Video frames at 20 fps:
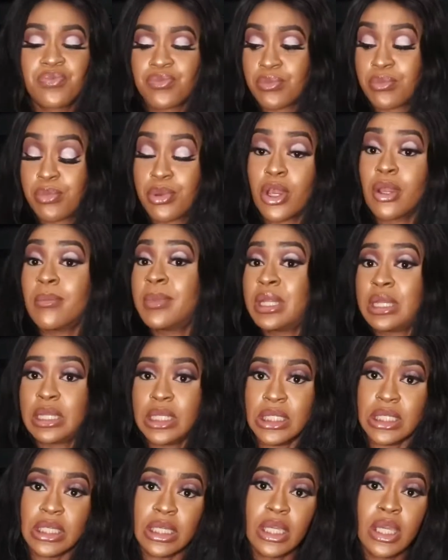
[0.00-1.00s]

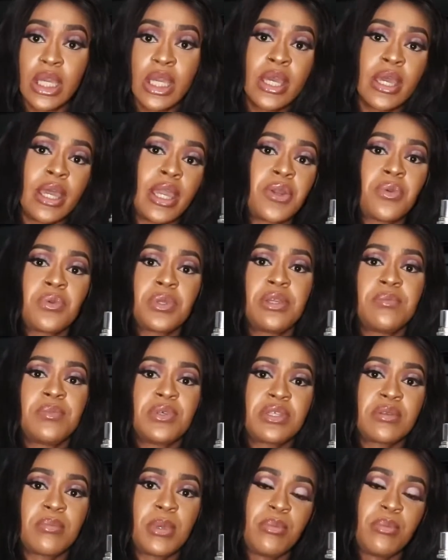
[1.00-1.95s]
permanently. I don't keep this in my